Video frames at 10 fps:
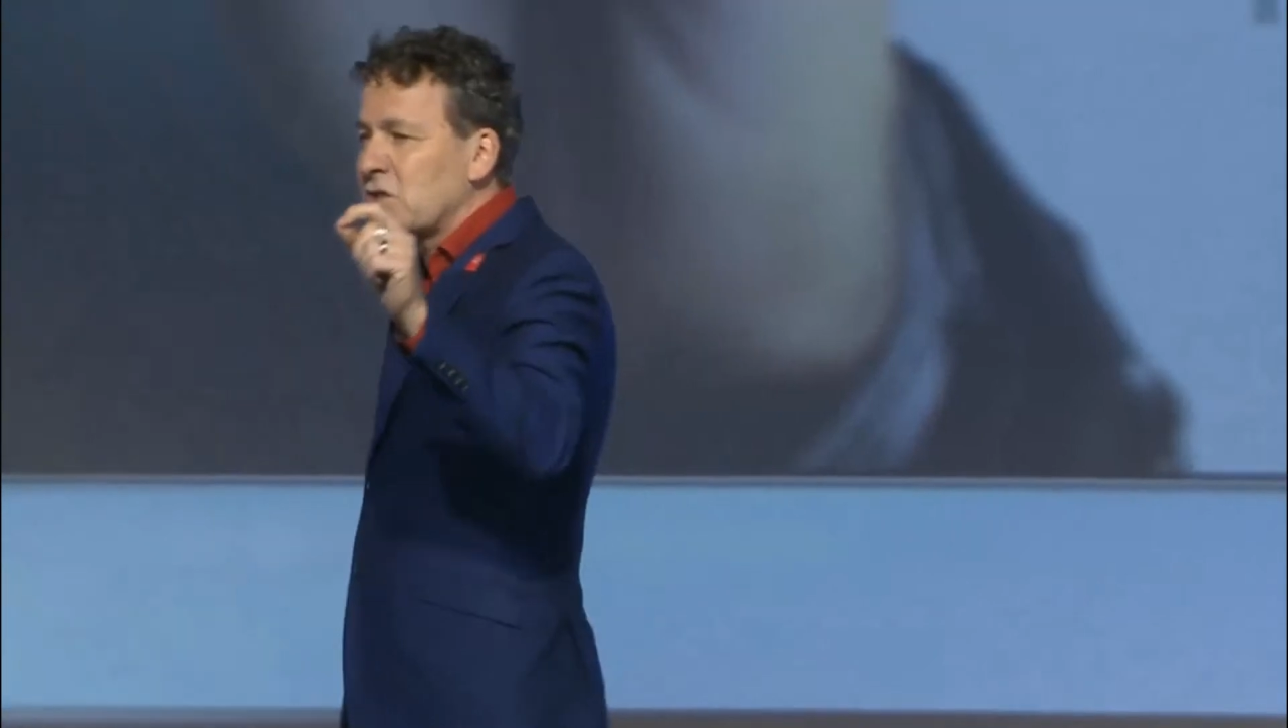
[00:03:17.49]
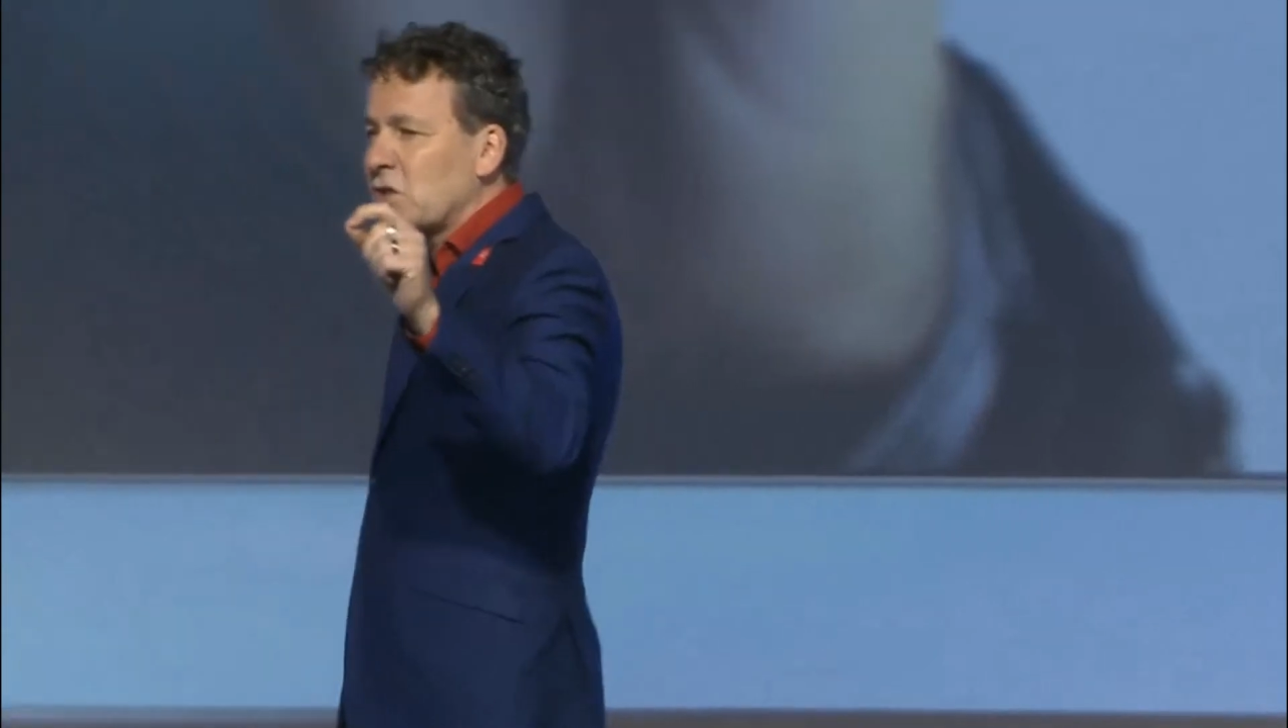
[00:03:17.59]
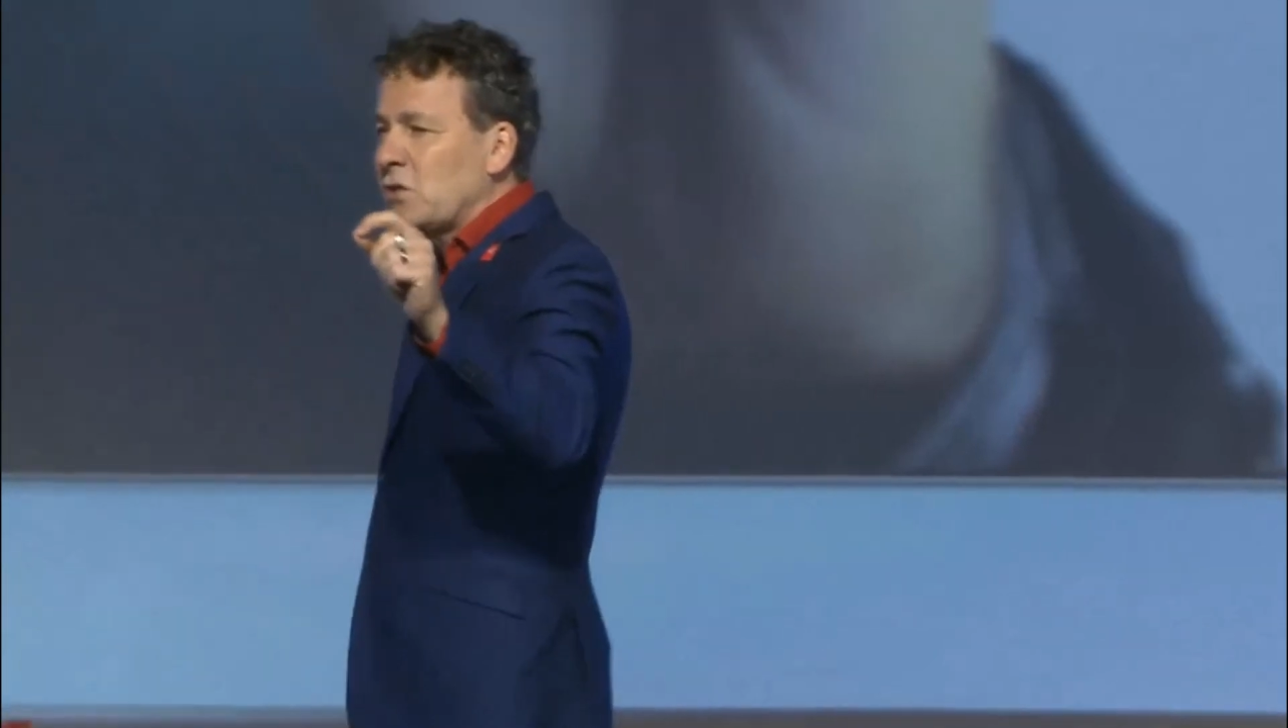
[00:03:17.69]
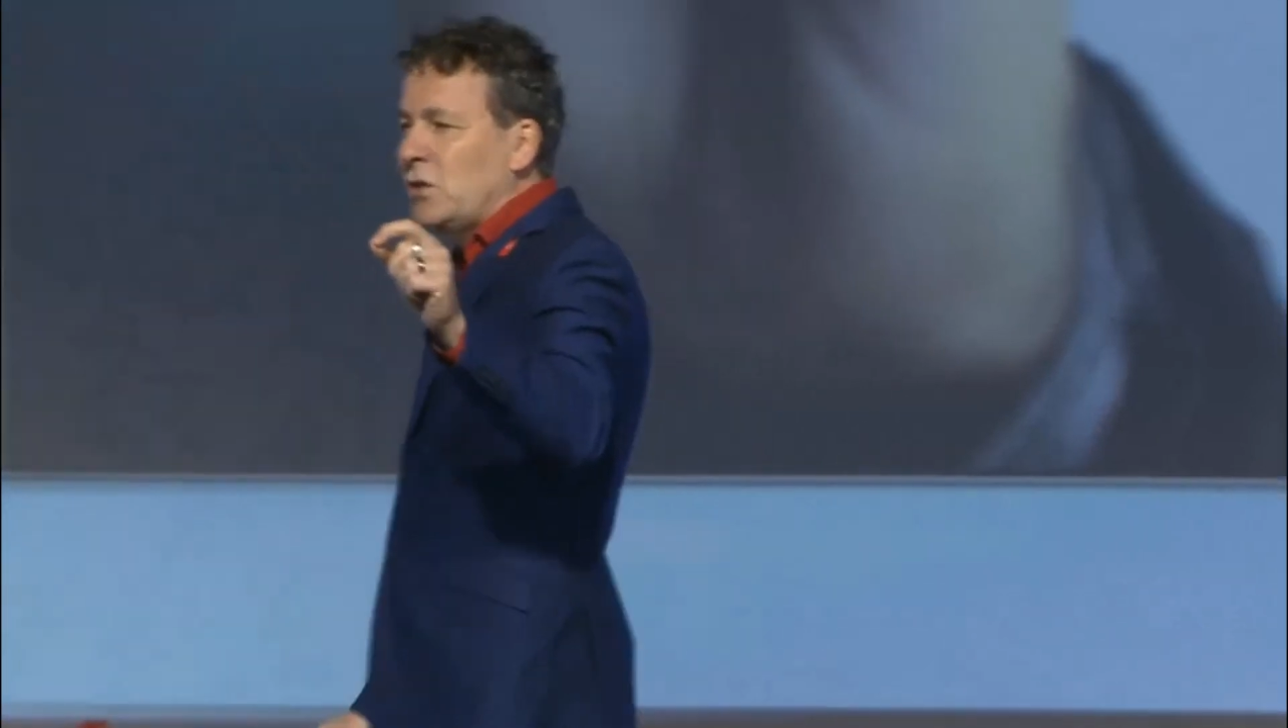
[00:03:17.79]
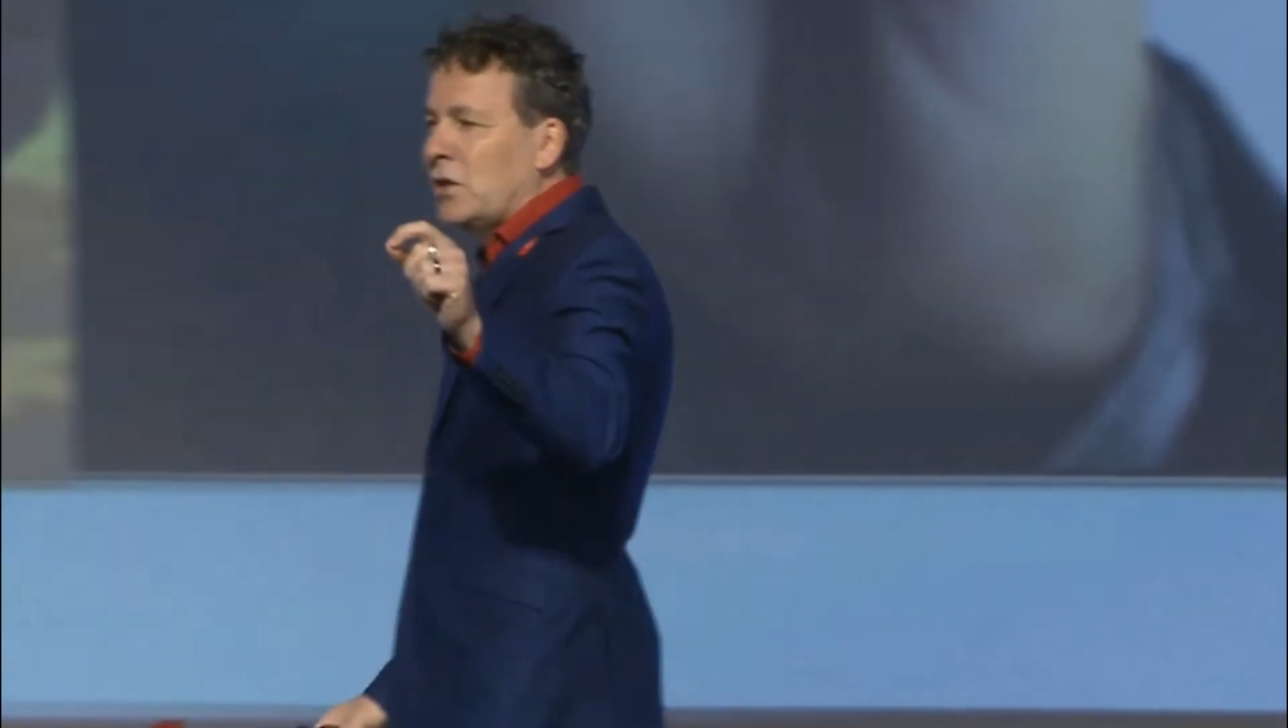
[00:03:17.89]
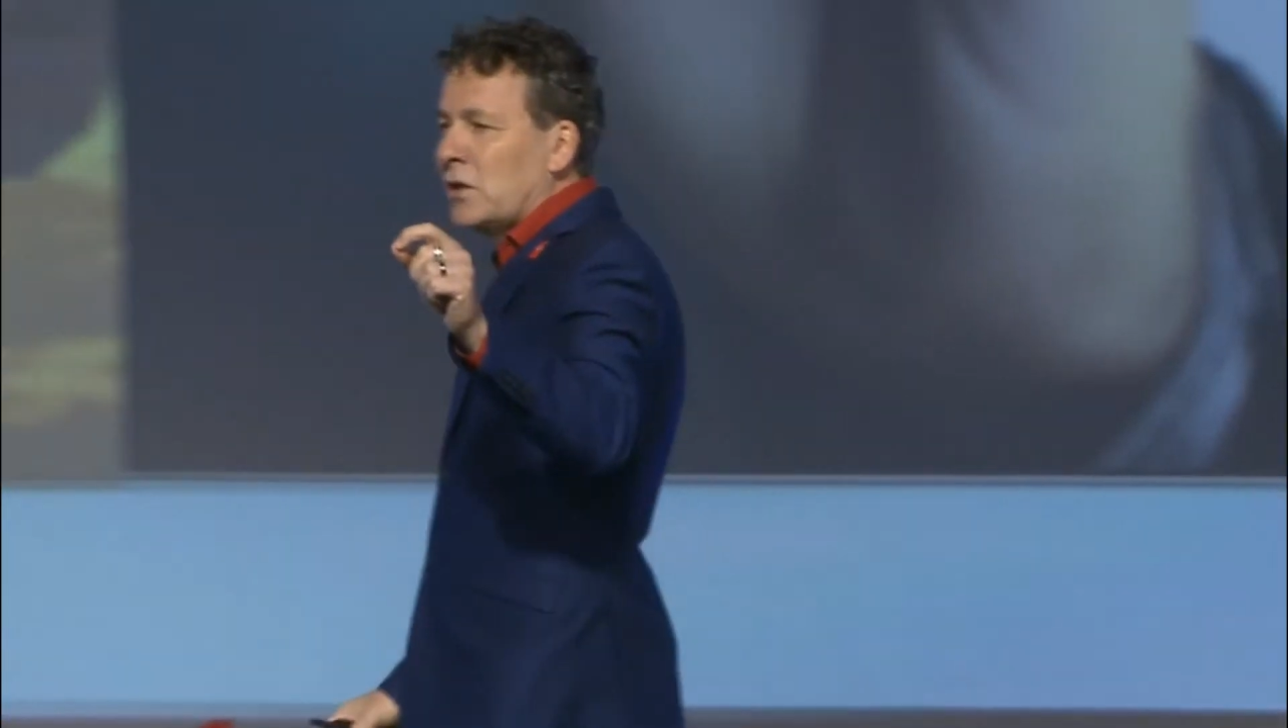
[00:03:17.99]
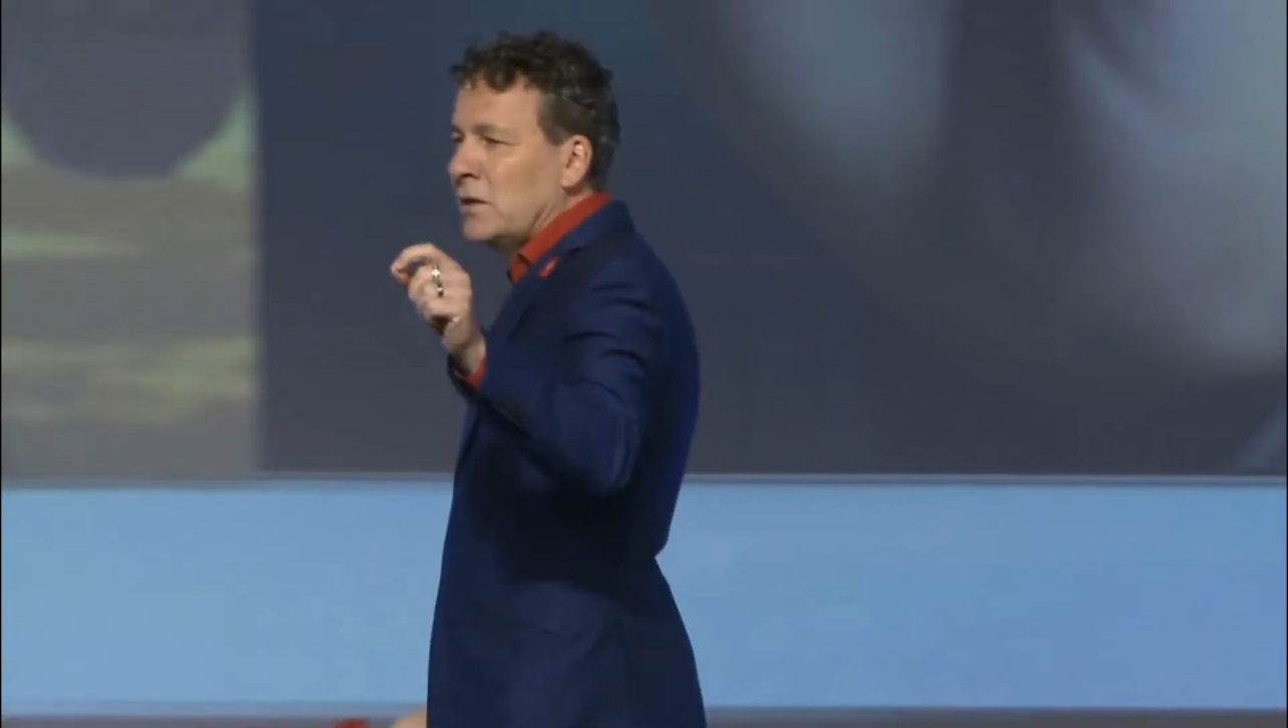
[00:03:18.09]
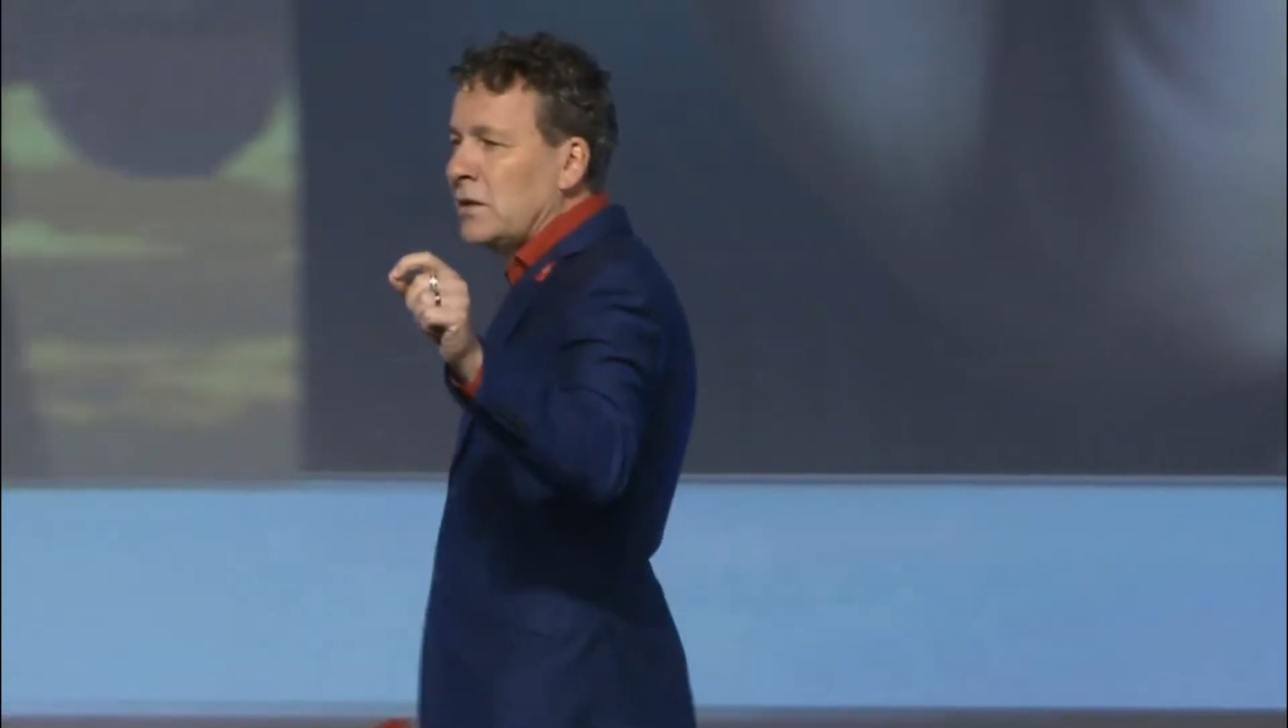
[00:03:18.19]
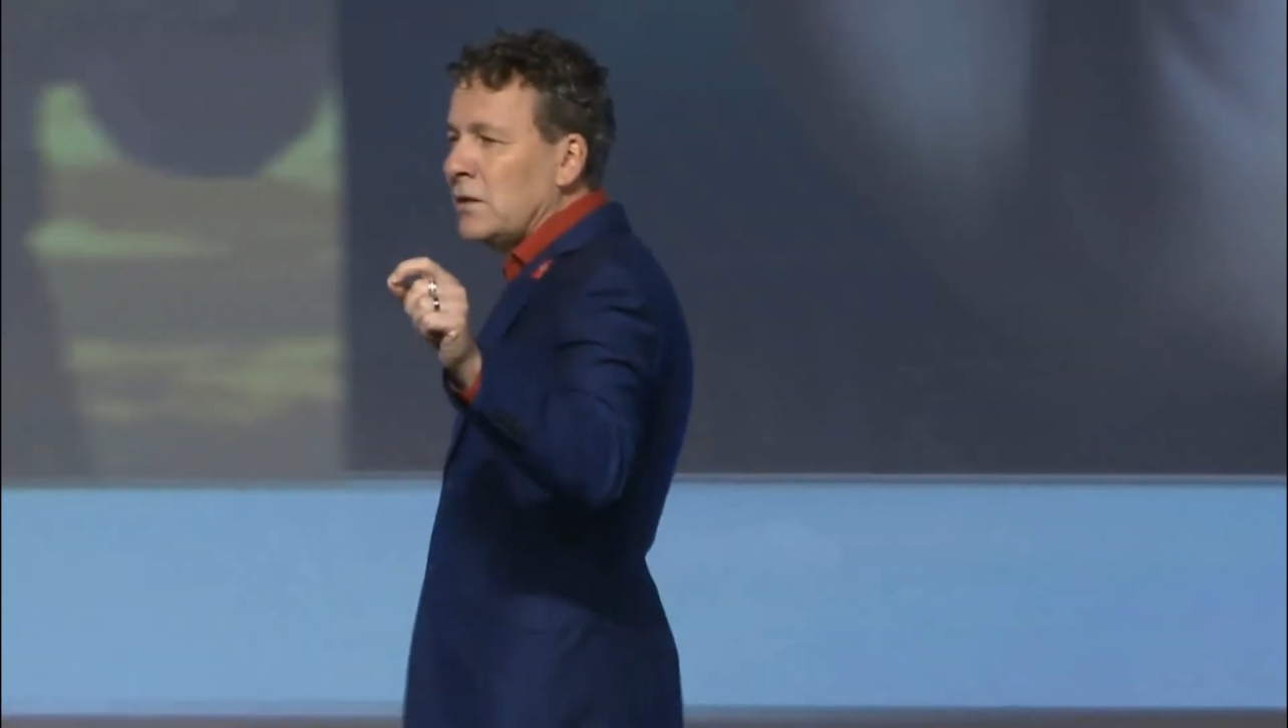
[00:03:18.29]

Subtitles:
toll